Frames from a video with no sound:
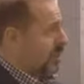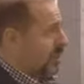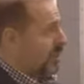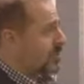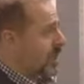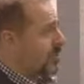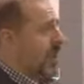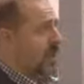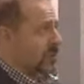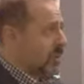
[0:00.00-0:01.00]
on the inside of your
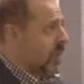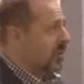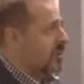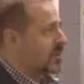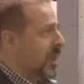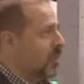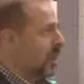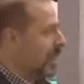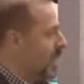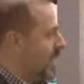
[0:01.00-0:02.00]
house, your wireless network,